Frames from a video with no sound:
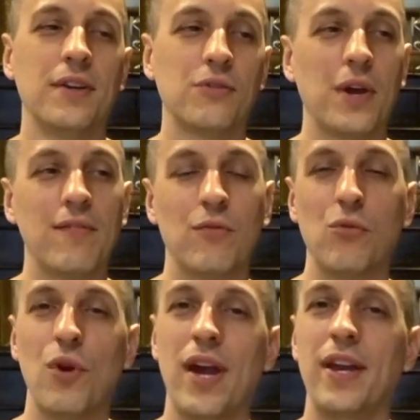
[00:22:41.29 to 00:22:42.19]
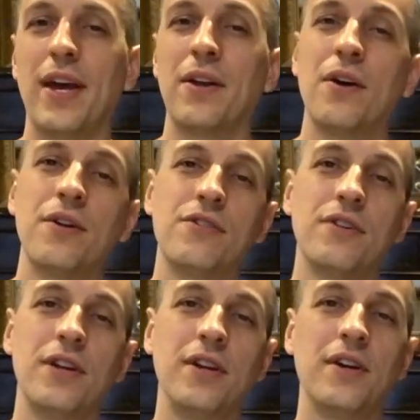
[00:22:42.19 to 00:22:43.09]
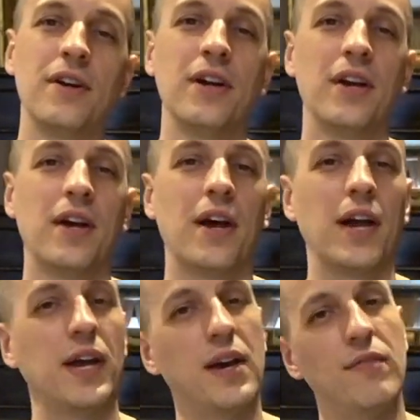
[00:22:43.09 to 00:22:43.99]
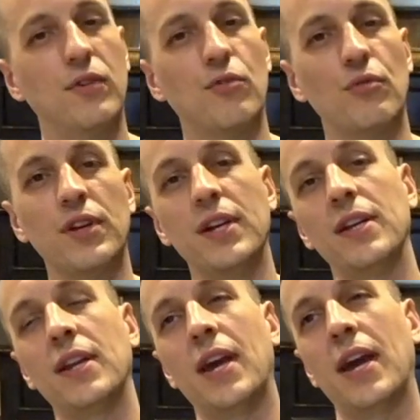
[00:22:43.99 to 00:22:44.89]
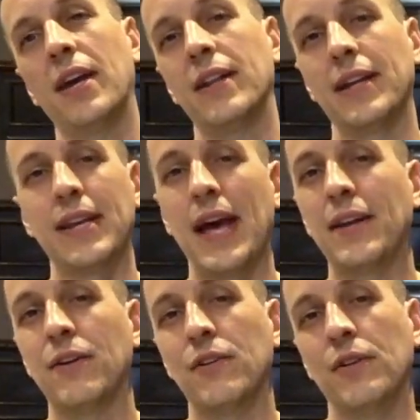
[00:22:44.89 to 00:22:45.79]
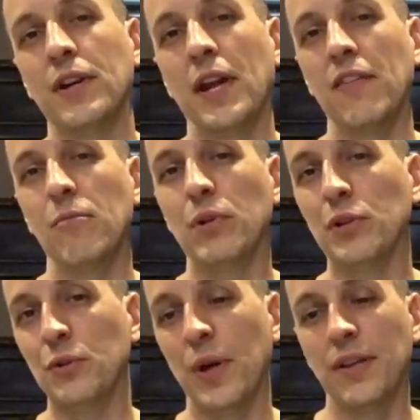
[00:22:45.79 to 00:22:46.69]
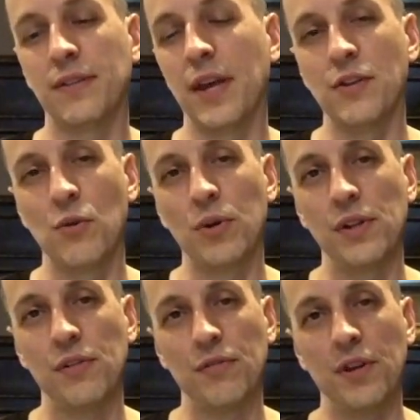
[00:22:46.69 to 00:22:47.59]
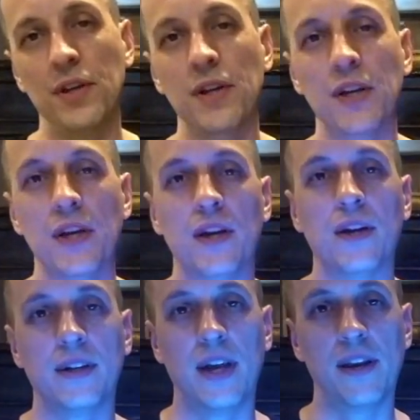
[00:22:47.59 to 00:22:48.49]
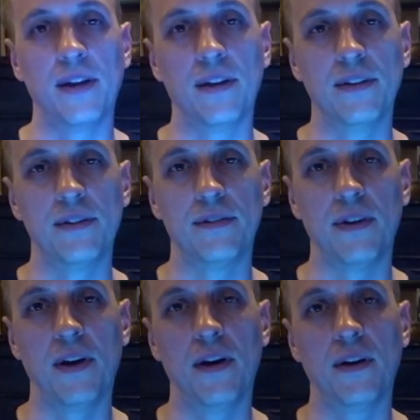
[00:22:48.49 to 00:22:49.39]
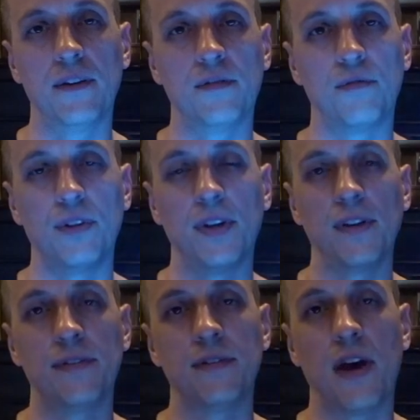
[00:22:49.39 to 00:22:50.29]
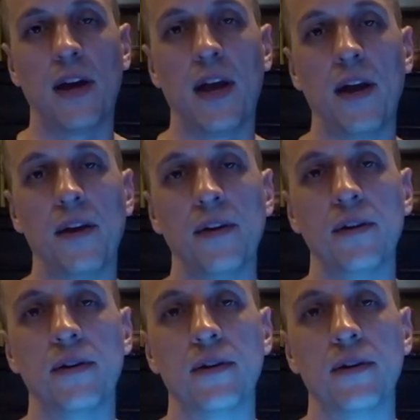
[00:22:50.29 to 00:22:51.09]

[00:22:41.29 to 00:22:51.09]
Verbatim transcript: So I have red at 100 here, I have green at like 900, and I have blue at 1023, getting this, uh, this really nice cyan